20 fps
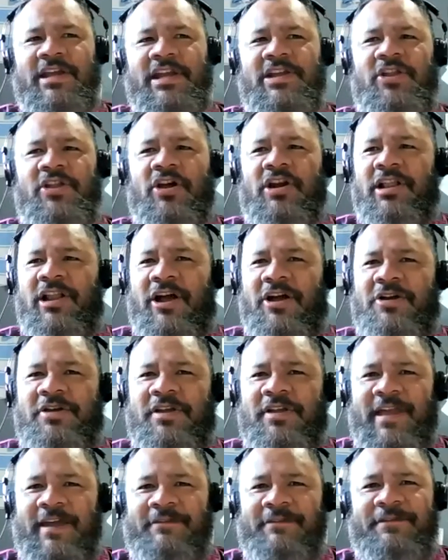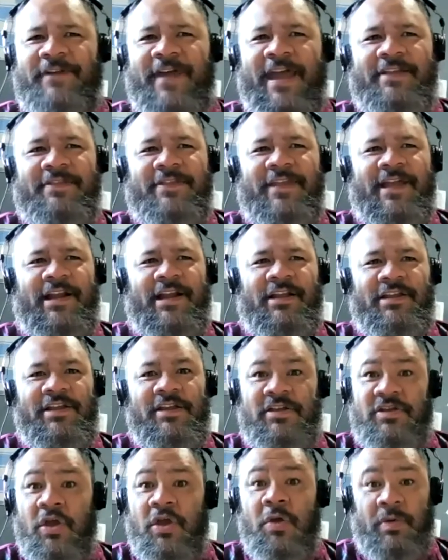You're not alone in that fact that
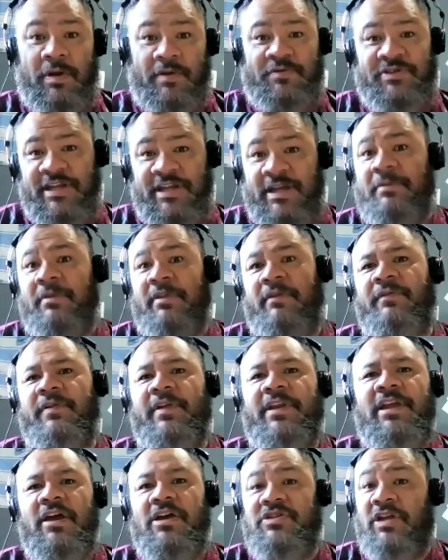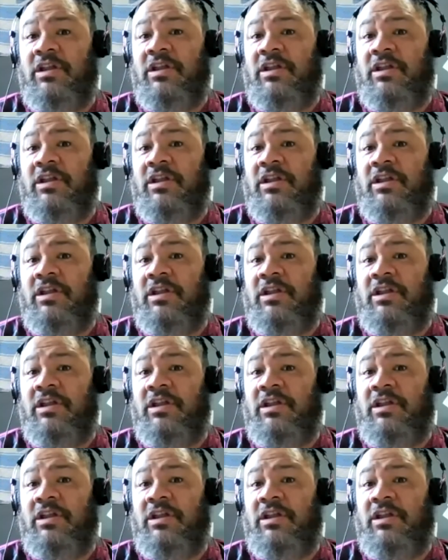you would have seen in the videos.